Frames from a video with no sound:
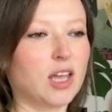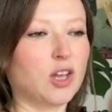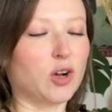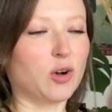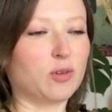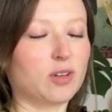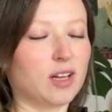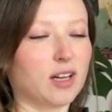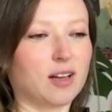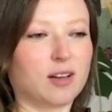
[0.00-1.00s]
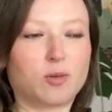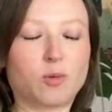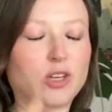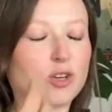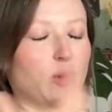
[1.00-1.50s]
you know, uh,
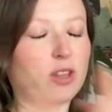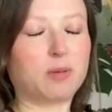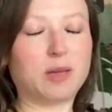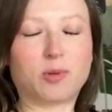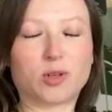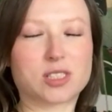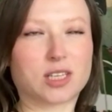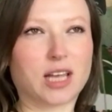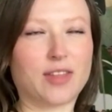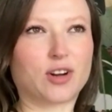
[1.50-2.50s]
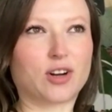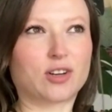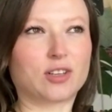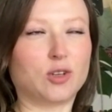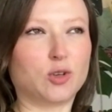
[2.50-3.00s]
when you're with people
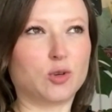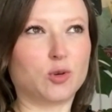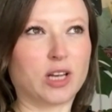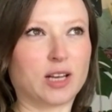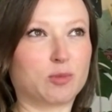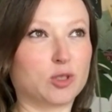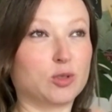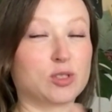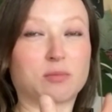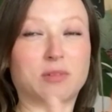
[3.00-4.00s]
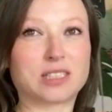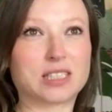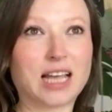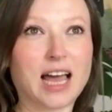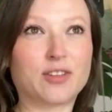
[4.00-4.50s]
together, you can produce something
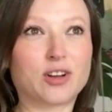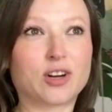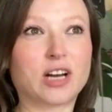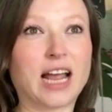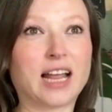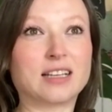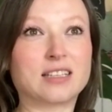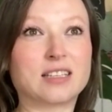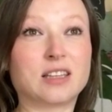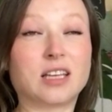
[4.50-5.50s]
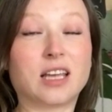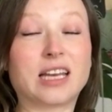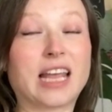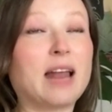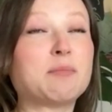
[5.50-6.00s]
together, and
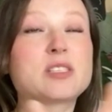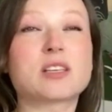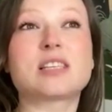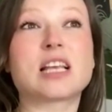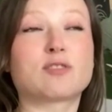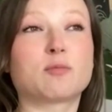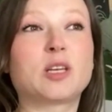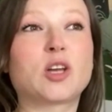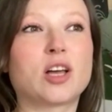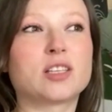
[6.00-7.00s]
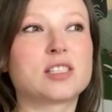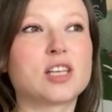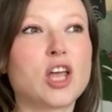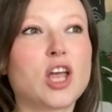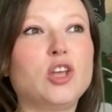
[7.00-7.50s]
it can be successful because
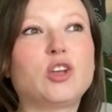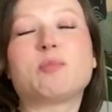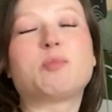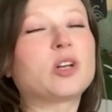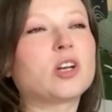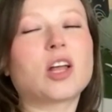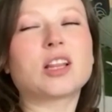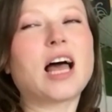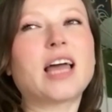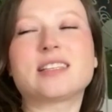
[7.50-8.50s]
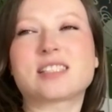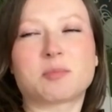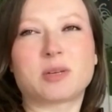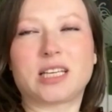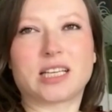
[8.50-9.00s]
you can put it online and
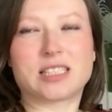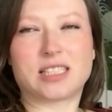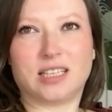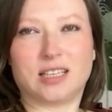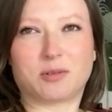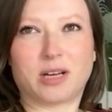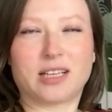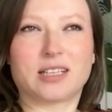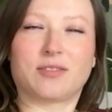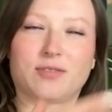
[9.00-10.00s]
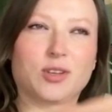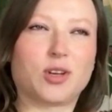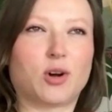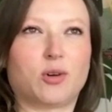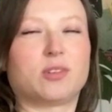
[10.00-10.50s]
somebody can see it, right? If you
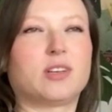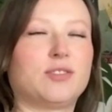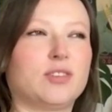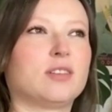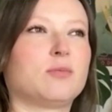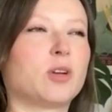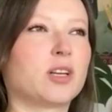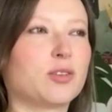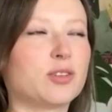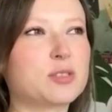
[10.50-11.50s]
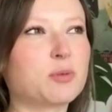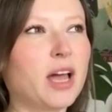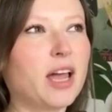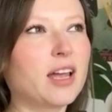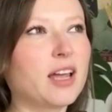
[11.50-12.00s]
go, if you want to go this
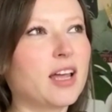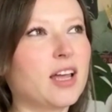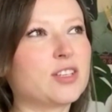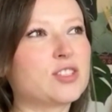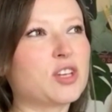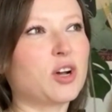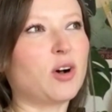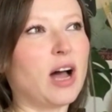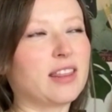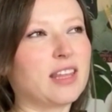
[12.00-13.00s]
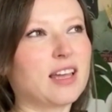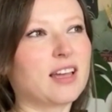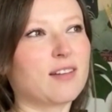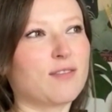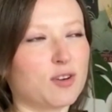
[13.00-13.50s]
way. So I
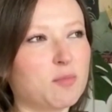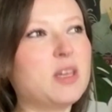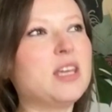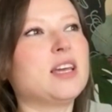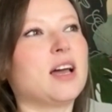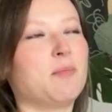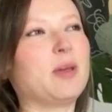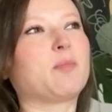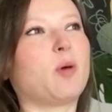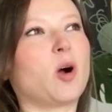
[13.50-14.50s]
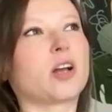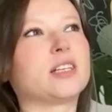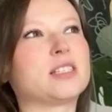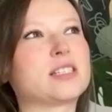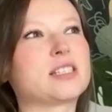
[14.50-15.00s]
think for me, a big part
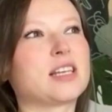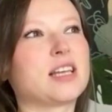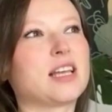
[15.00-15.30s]
is